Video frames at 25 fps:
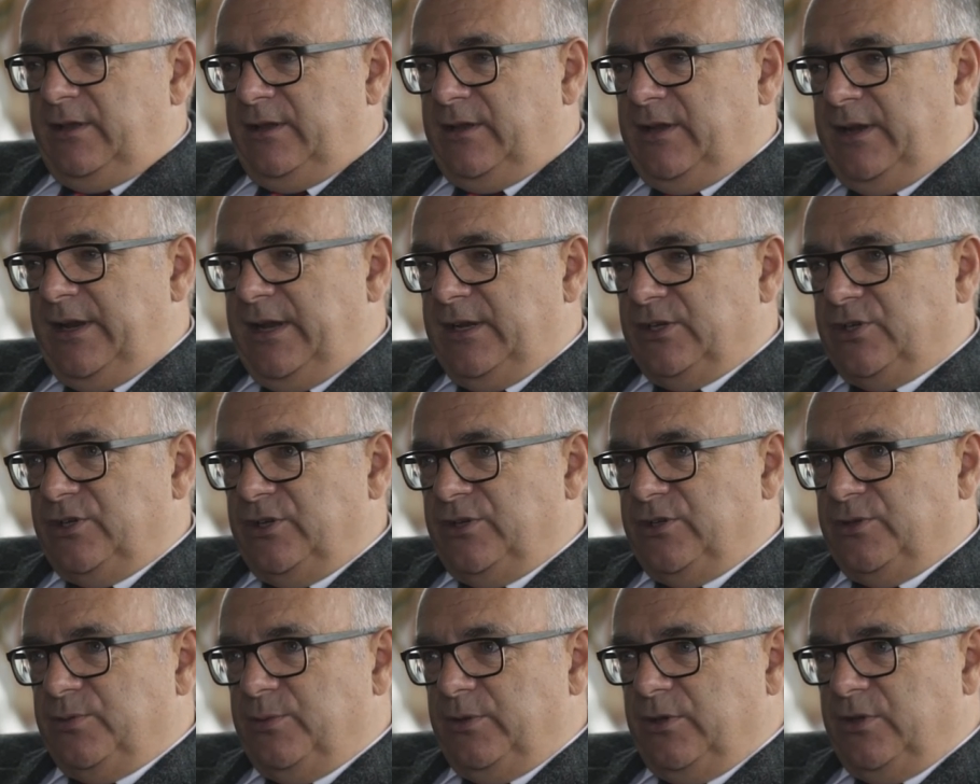
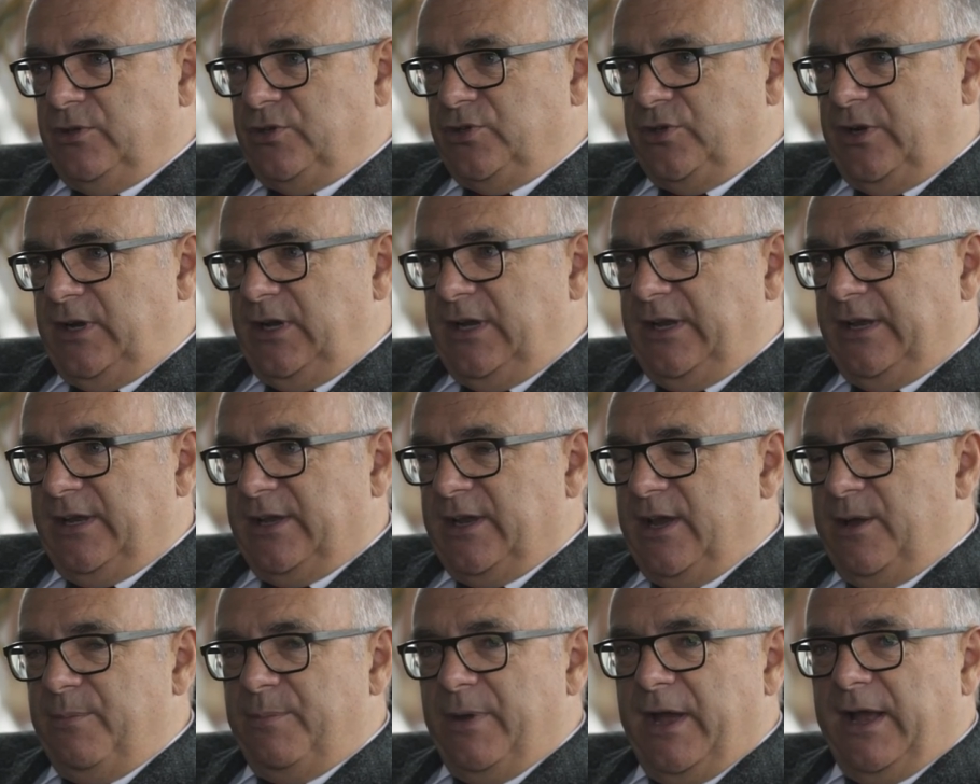Connections with Australia
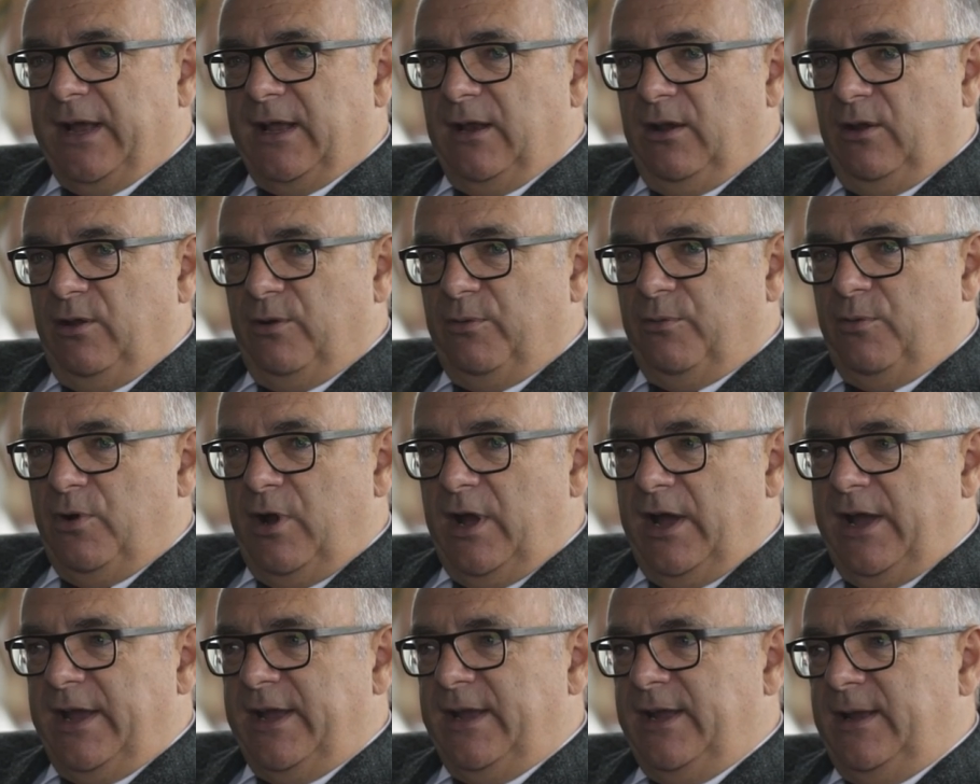go back a long
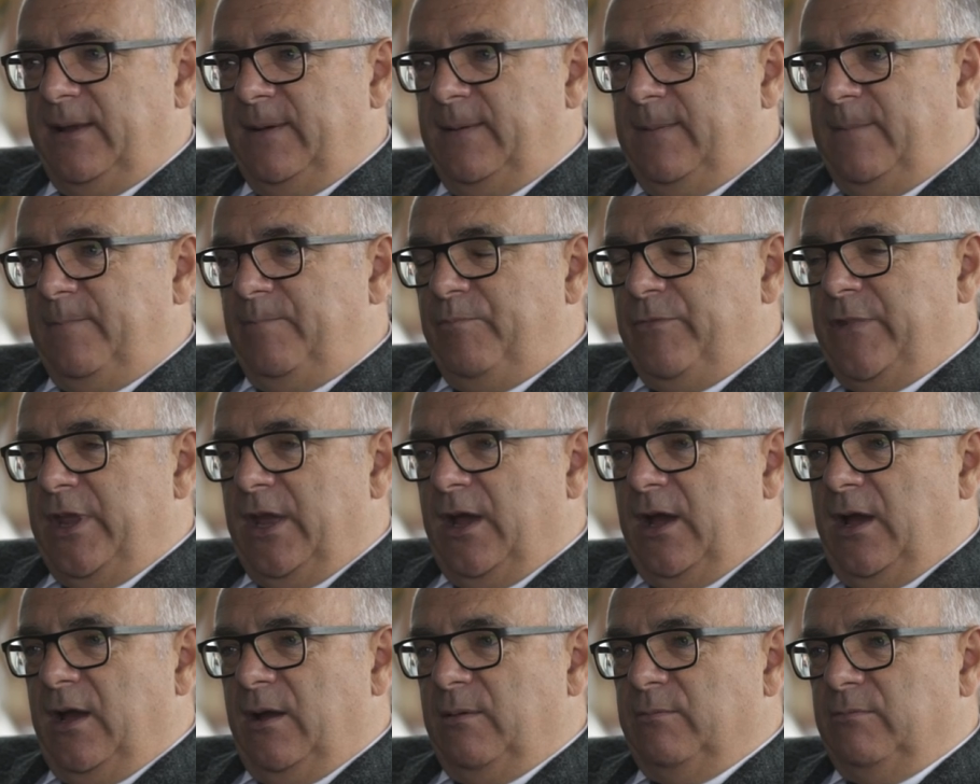way,
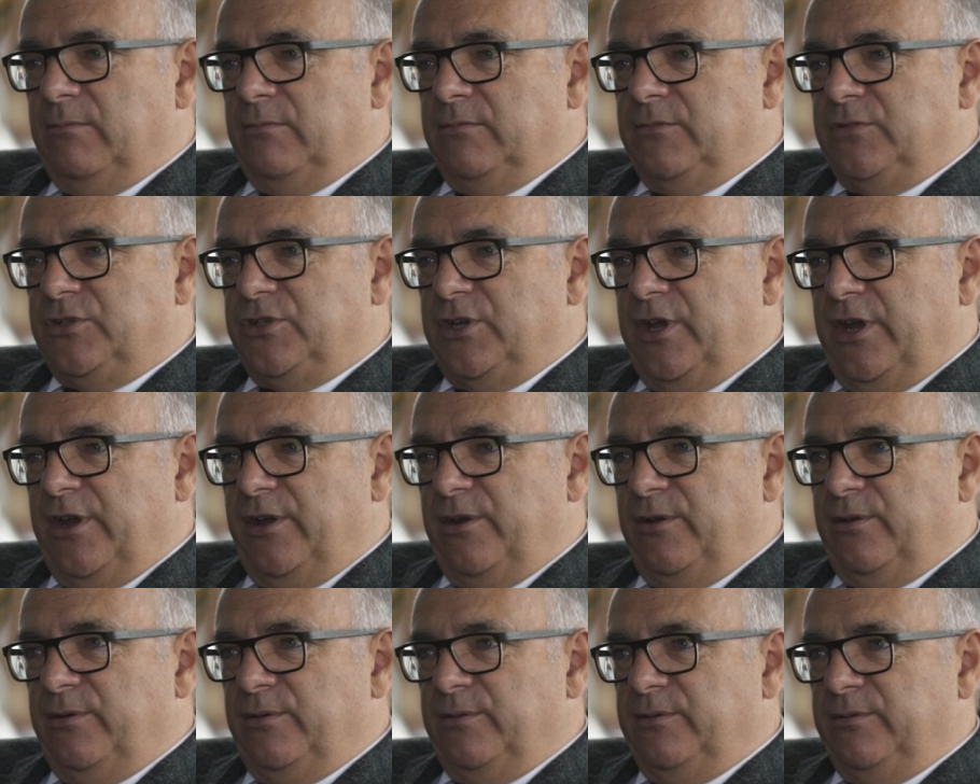um,
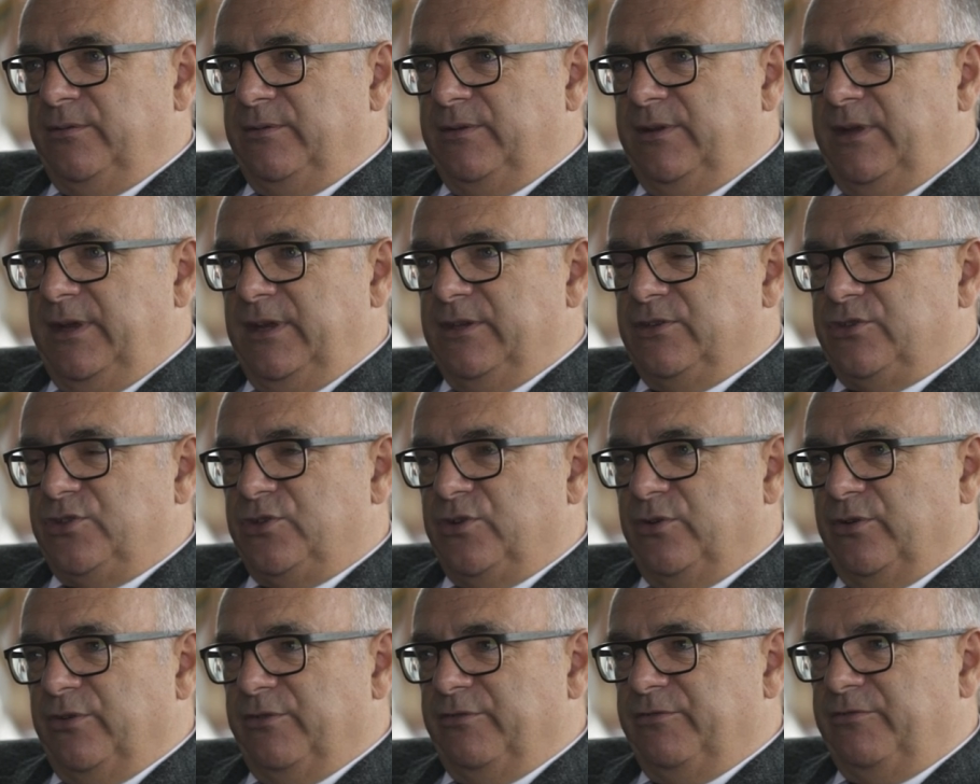so it's
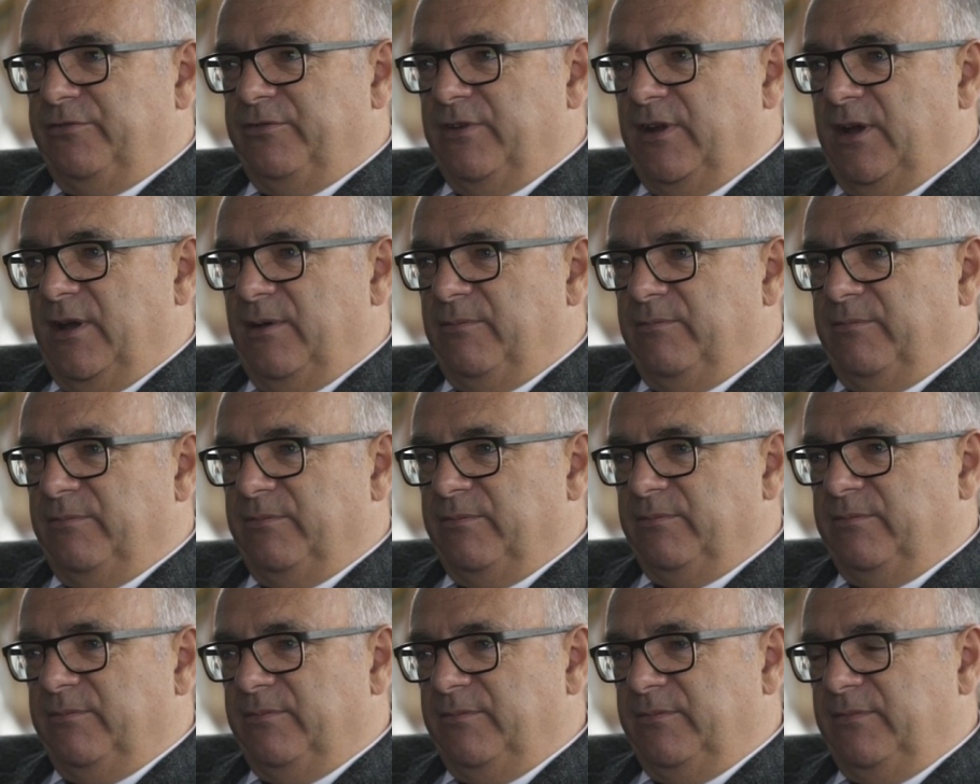sort of um,
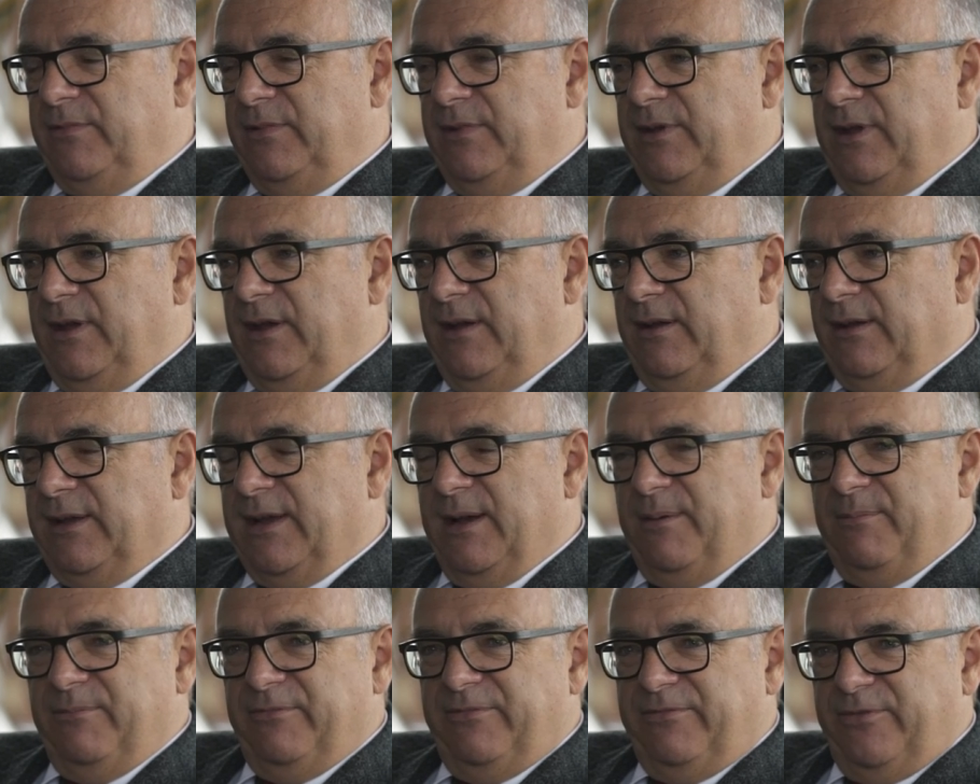uh,
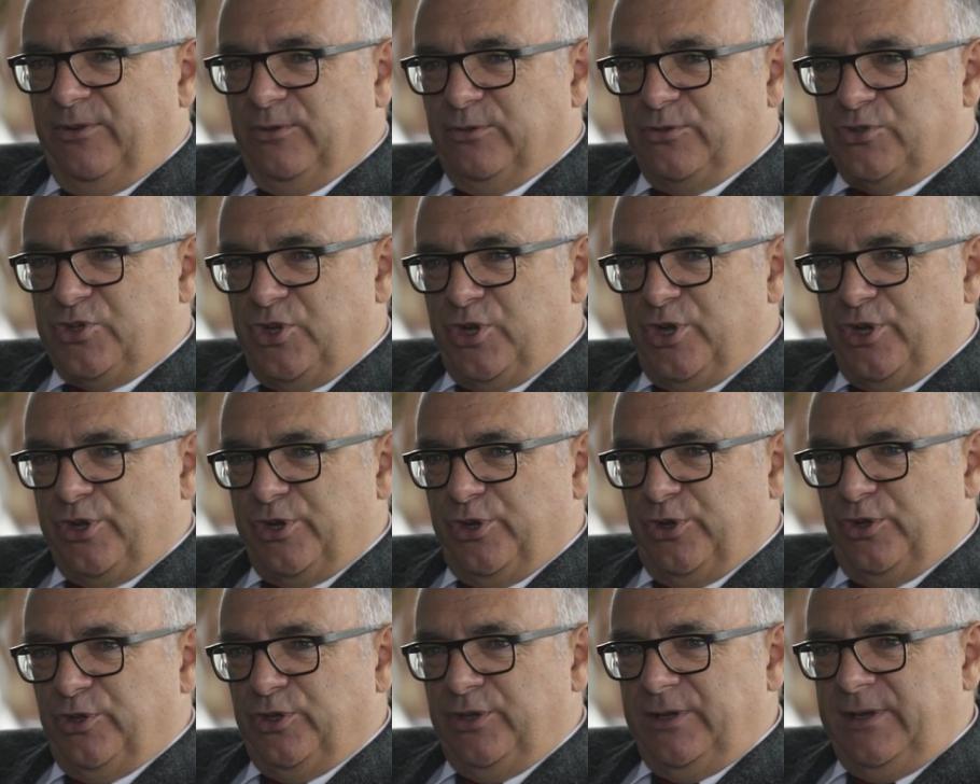come full
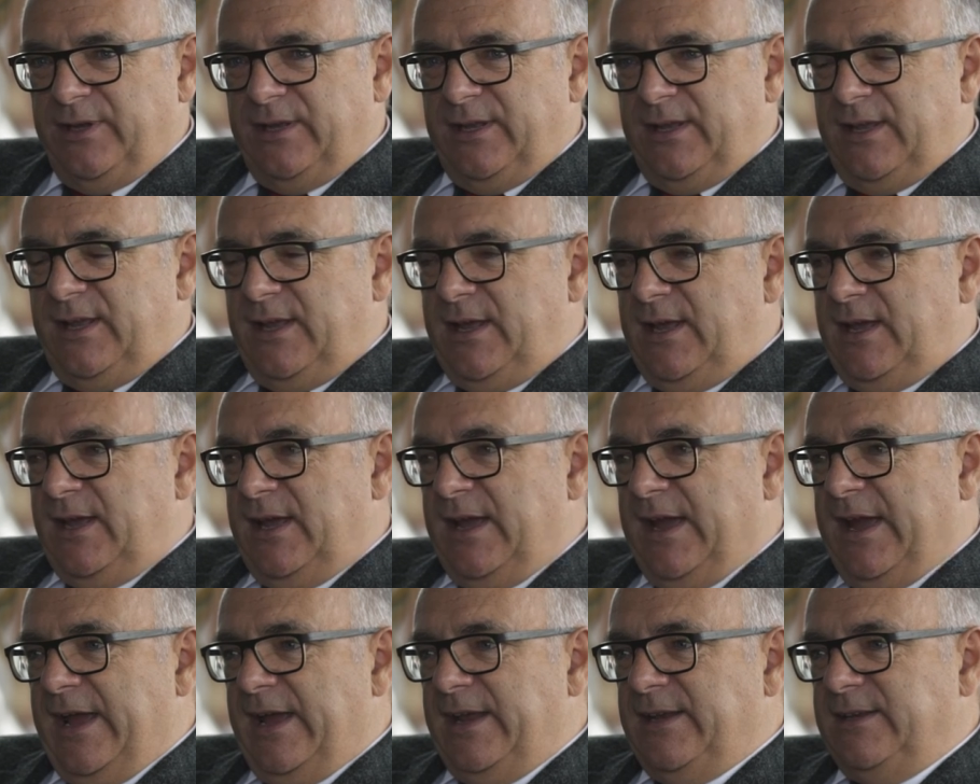circle.
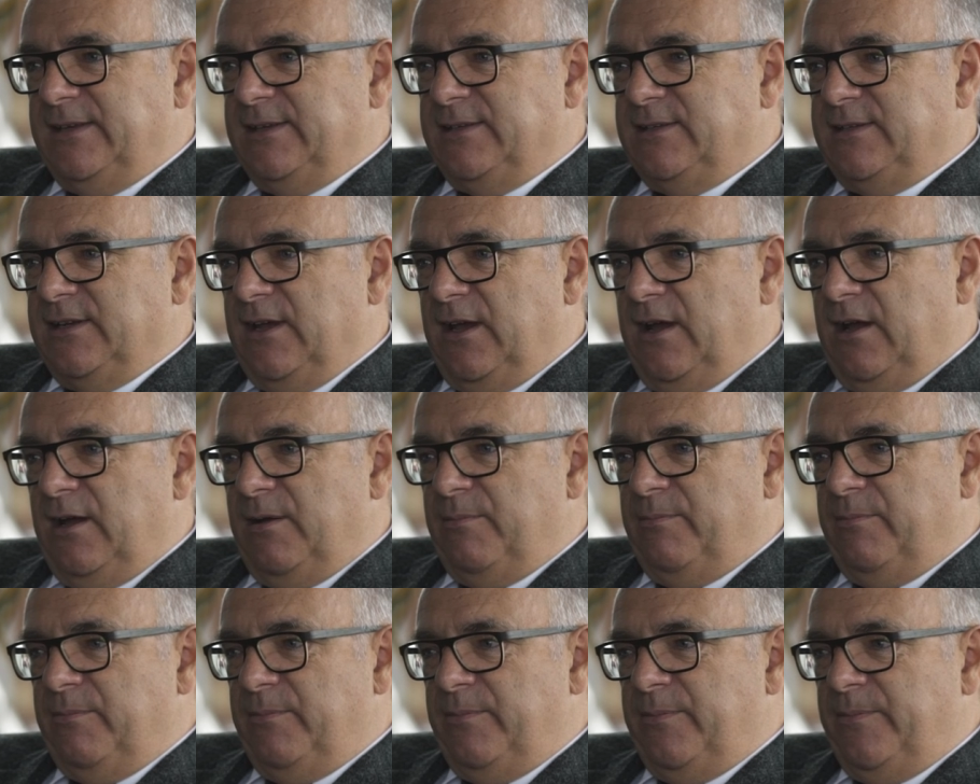And
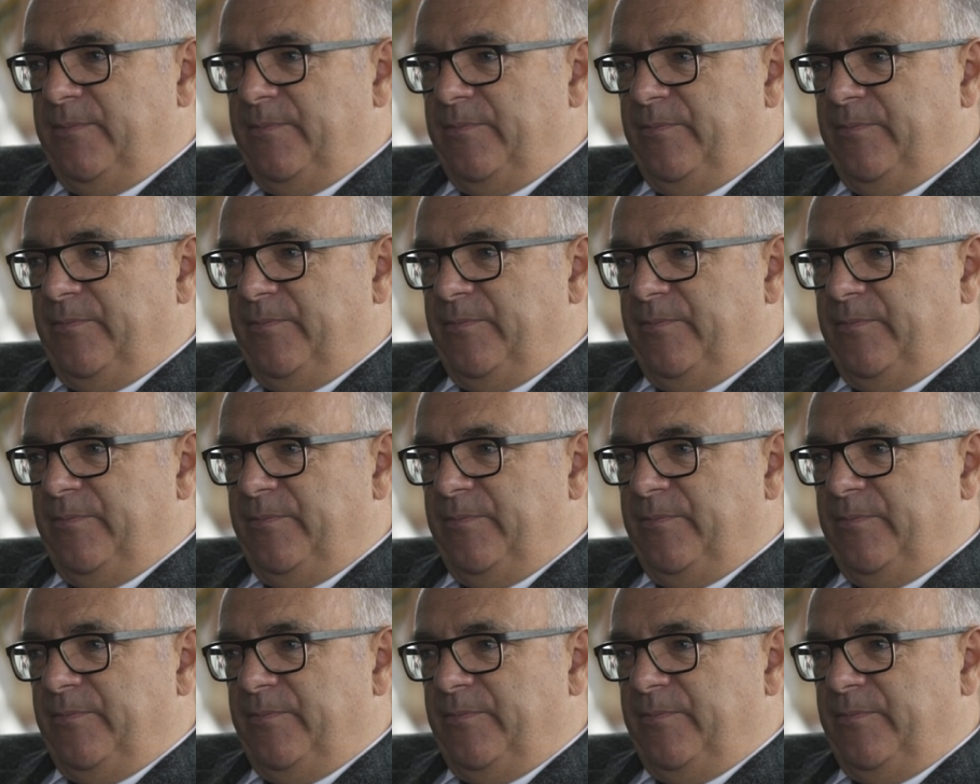um,